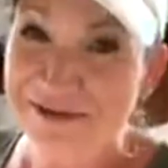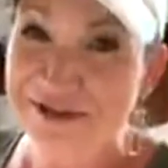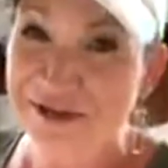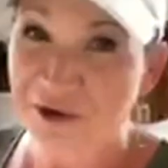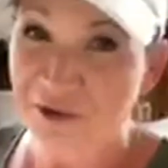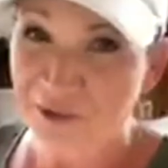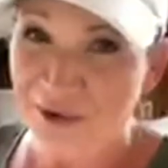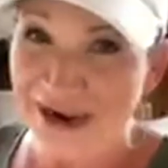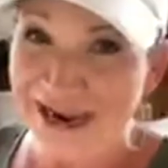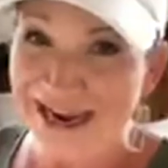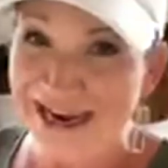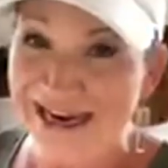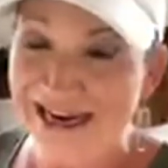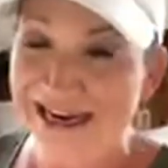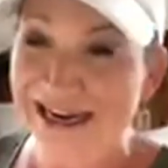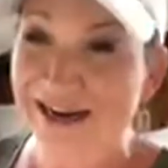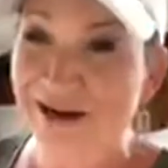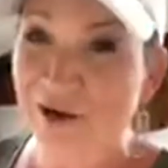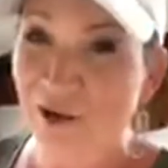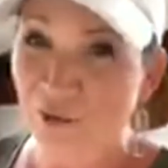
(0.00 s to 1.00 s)
awake,
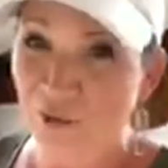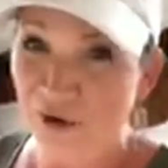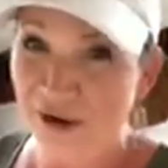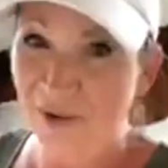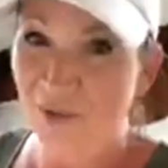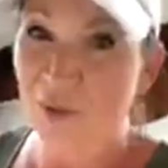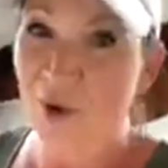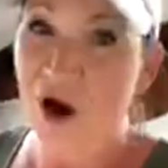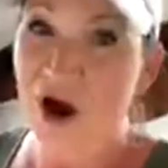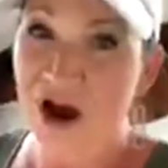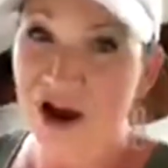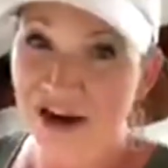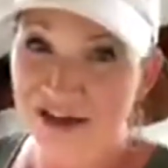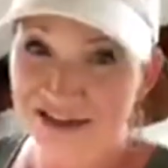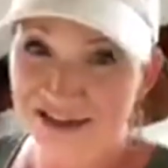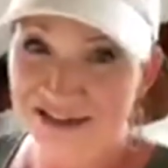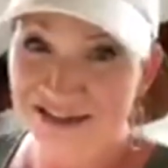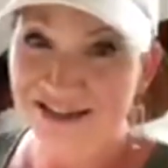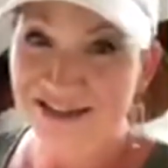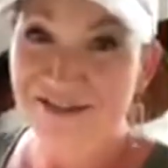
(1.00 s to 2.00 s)
we
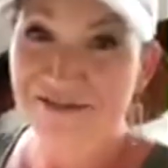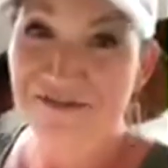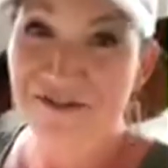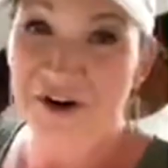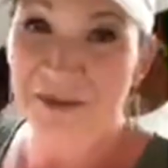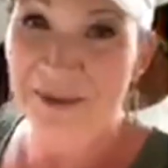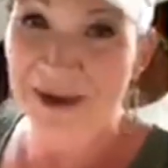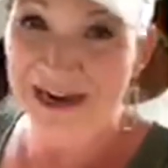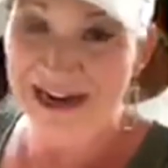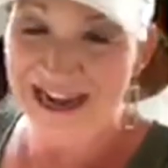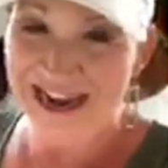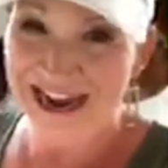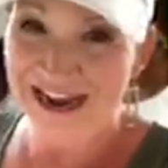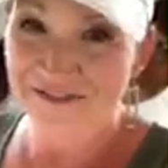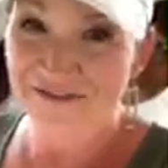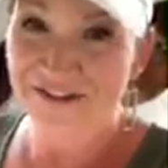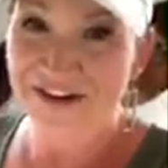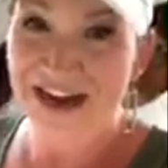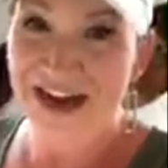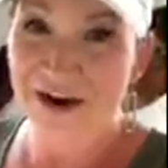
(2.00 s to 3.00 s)
walked for about a
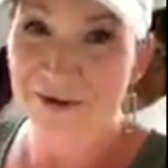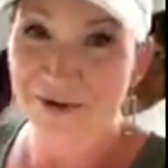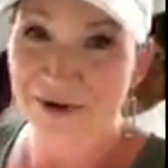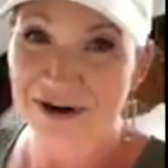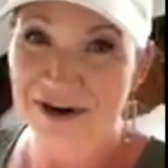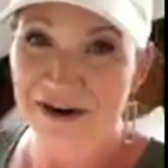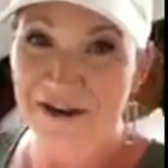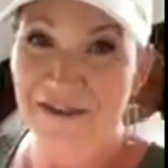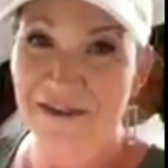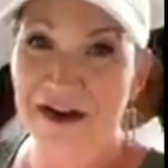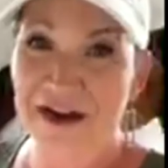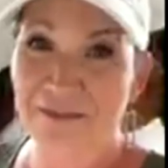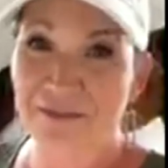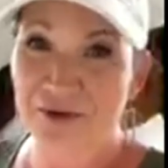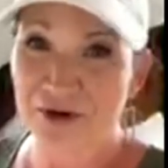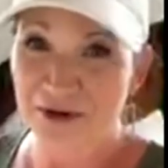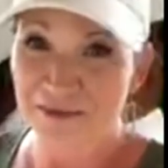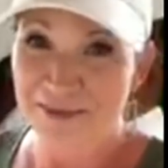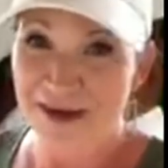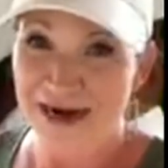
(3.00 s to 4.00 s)
half an hour and then I
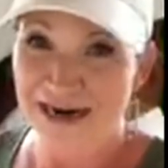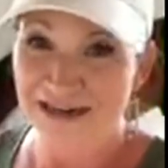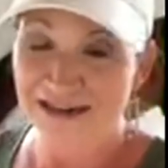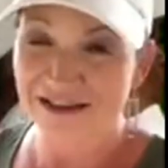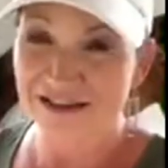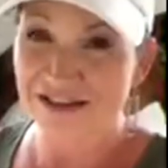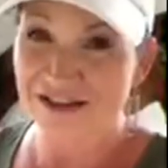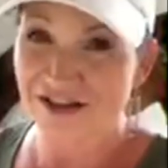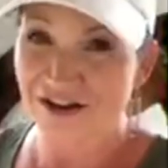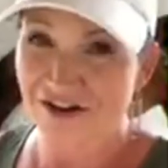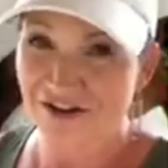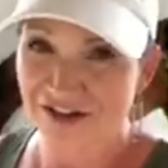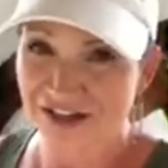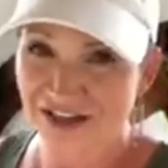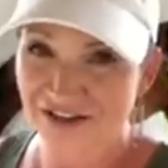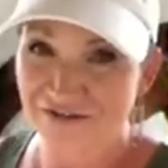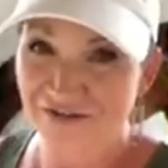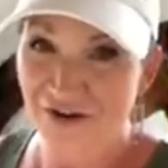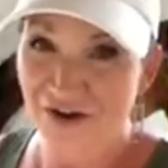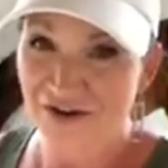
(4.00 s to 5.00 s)
put him back in the stall and
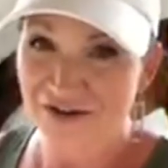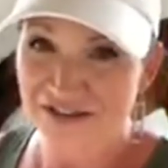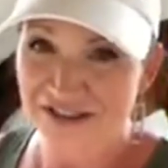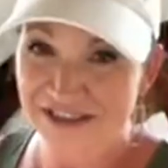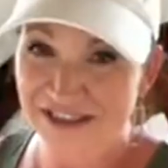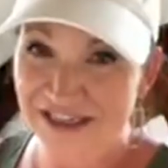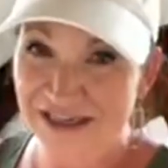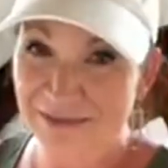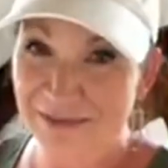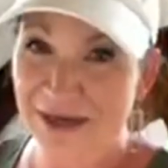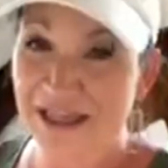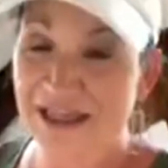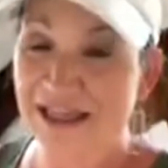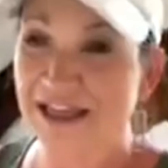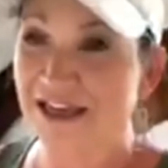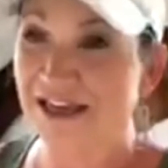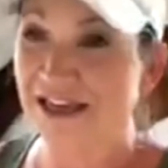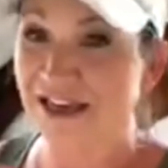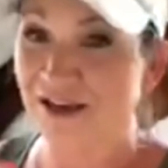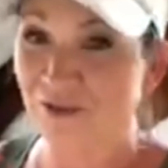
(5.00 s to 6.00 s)
he'd fall asleep and
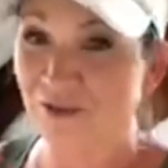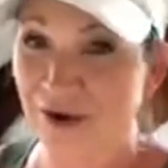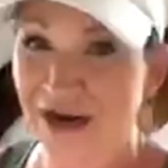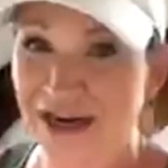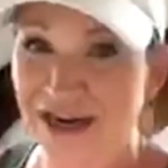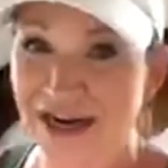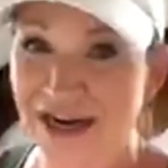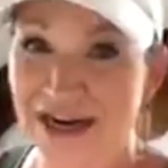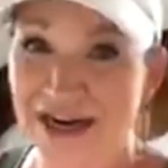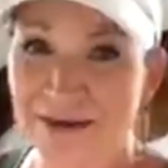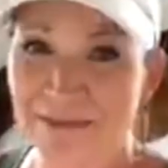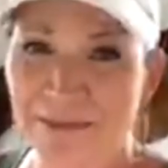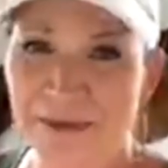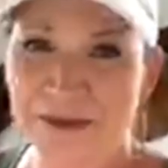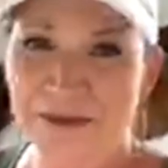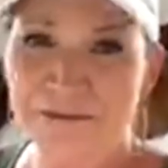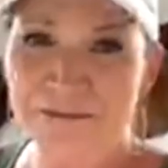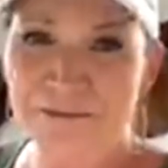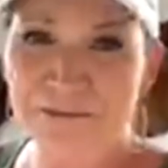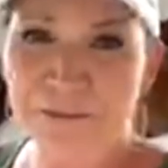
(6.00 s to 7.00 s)
then he'd wake up.
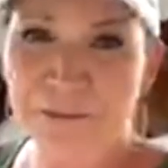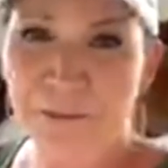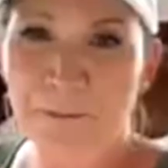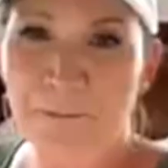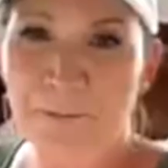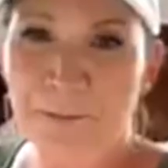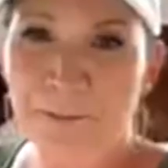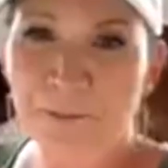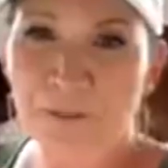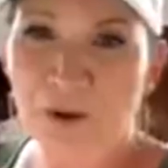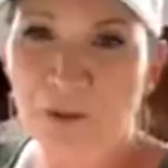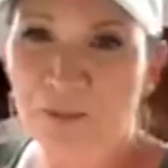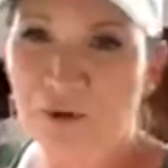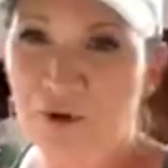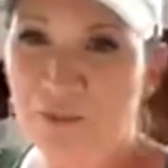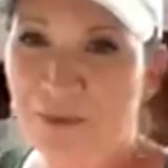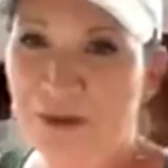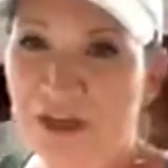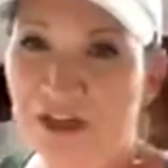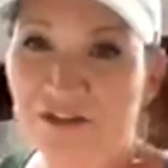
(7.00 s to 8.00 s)

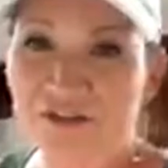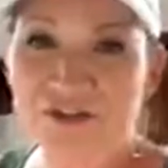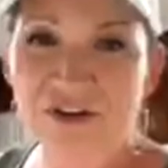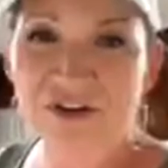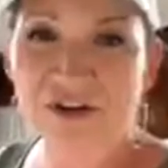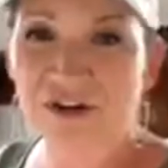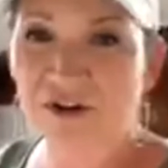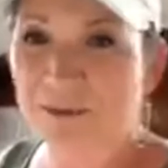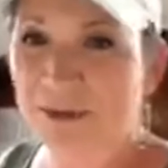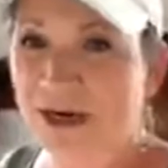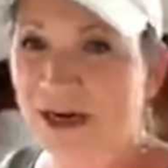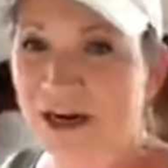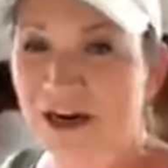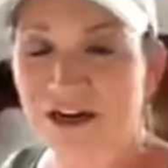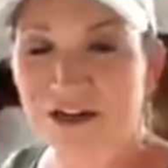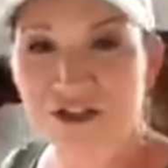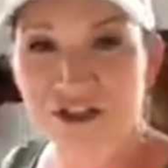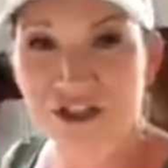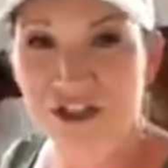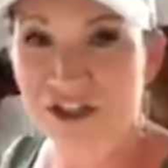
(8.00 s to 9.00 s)
Pooping is good. Oh my
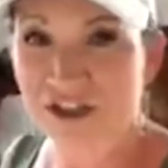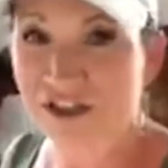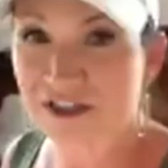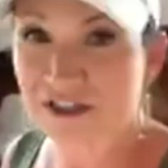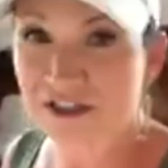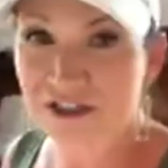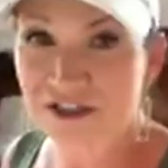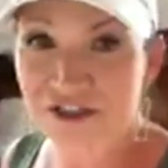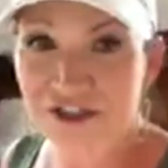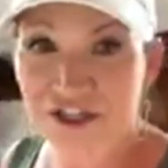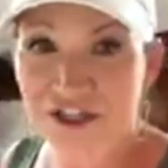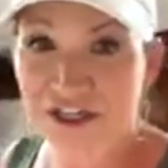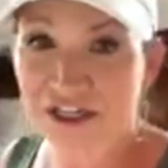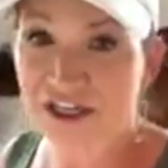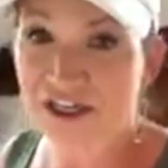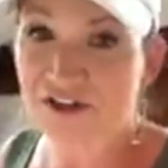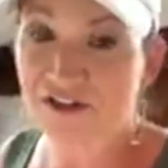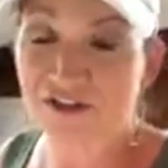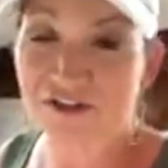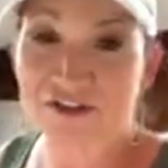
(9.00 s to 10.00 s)
gosh,
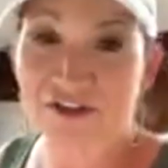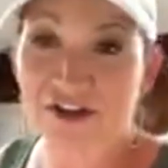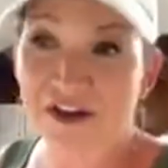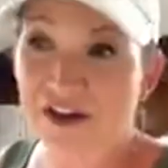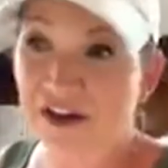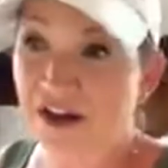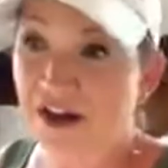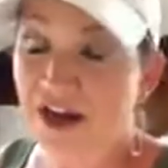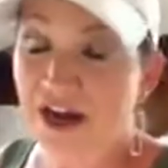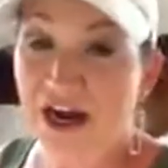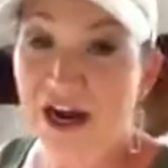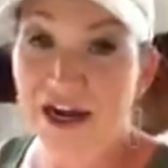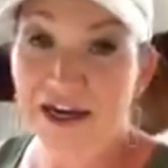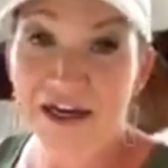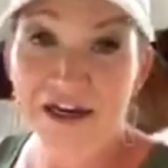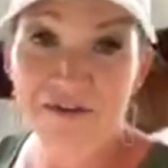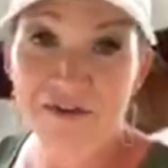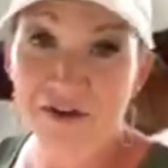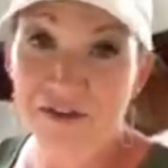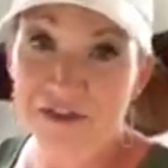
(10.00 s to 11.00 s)
Jeannie, I
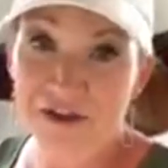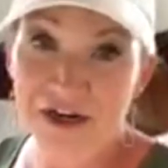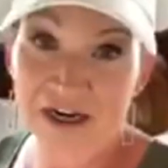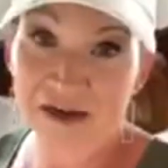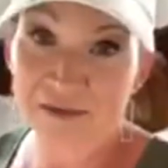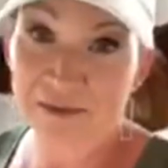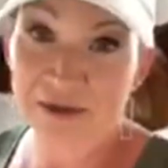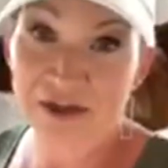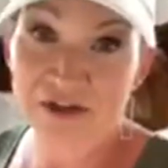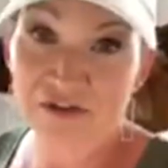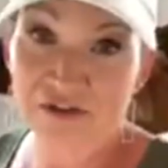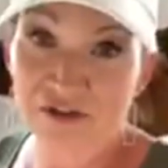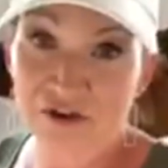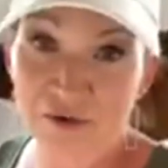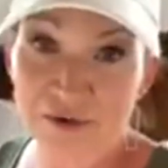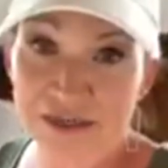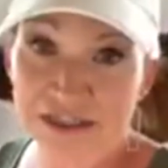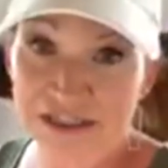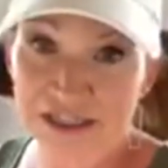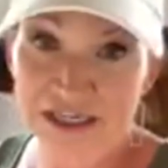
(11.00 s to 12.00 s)
never thought I'd be
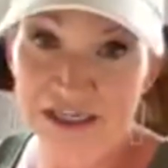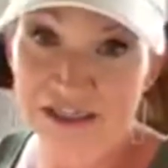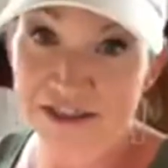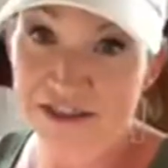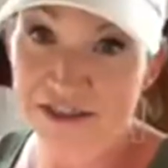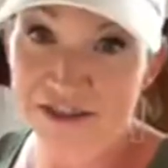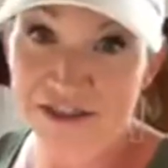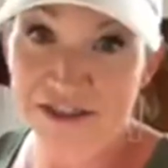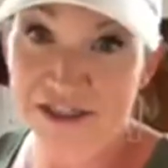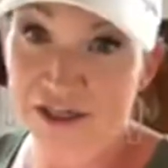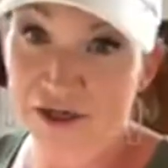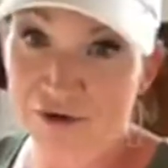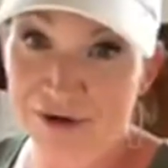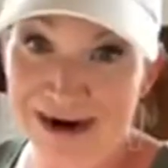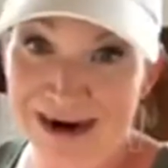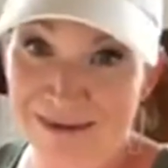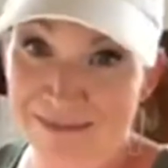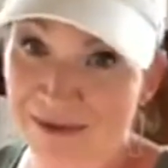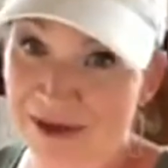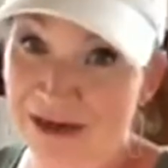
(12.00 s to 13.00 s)
so excited to see
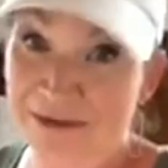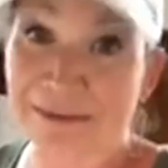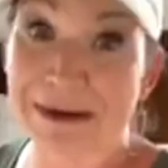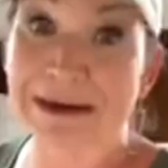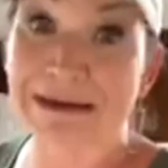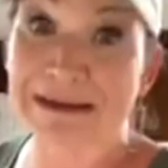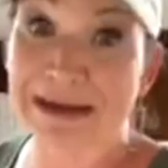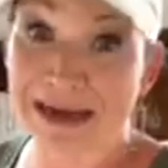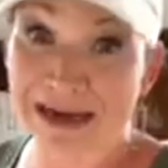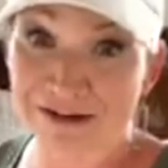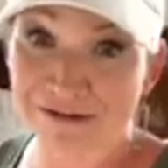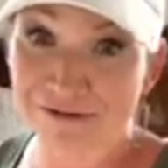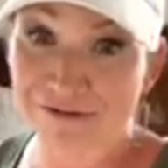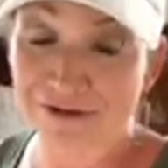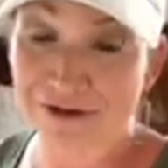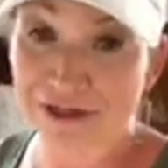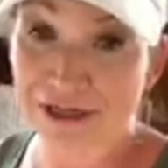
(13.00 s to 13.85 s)
crap in my life.